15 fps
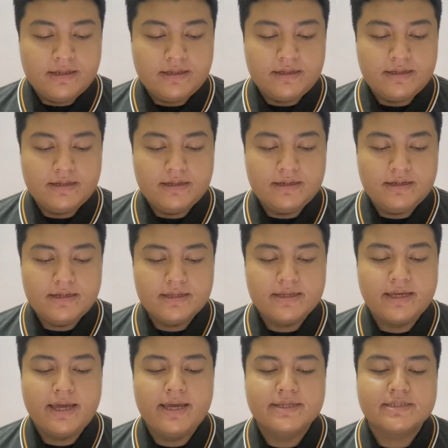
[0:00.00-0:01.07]

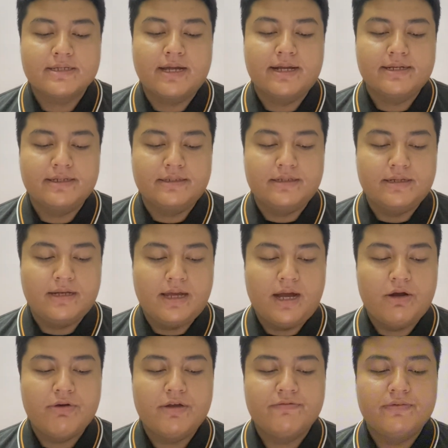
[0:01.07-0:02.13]
leakage current.
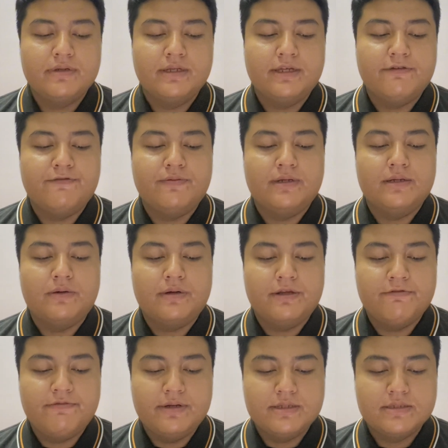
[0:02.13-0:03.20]
However, if the
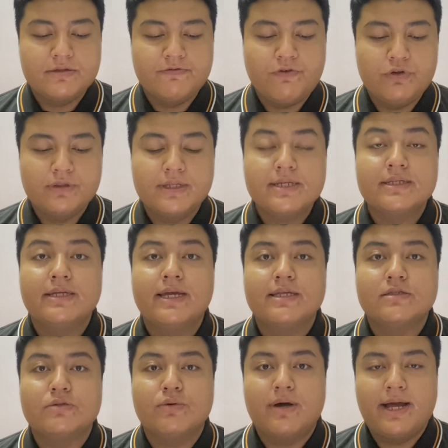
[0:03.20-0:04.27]
reverse voltage gets
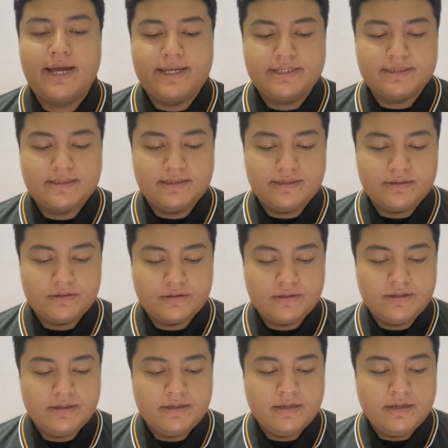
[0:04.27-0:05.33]
too high,
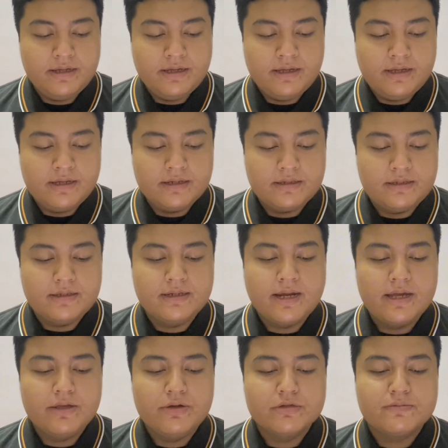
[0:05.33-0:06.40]
the
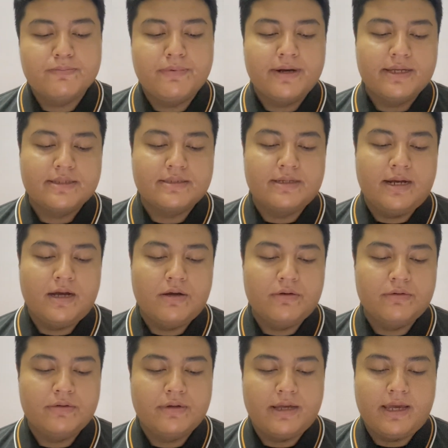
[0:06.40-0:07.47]
diode breaks
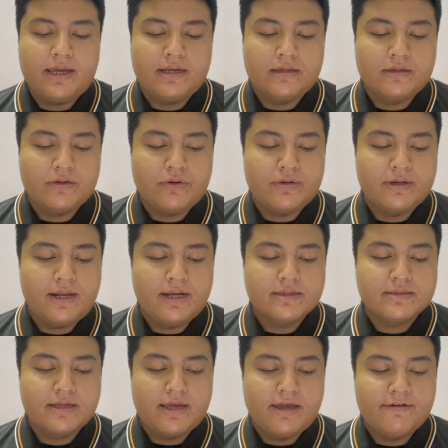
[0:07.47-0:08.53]
down and conducts
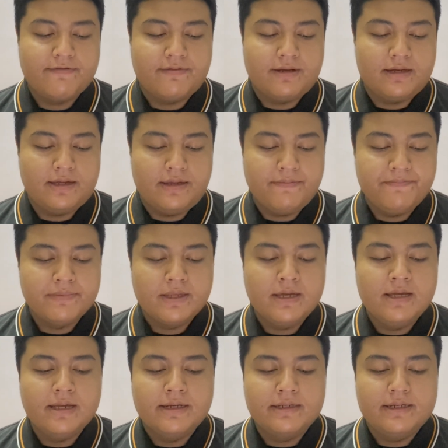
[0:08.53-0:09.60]
heavily.
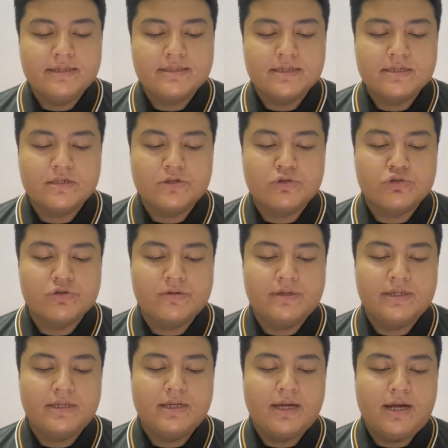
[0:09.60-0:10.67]
This is
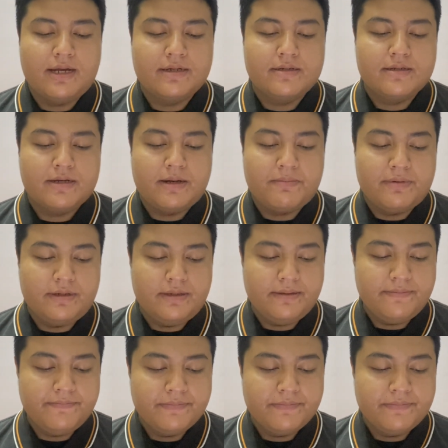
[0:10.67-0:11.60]
usually unreliable,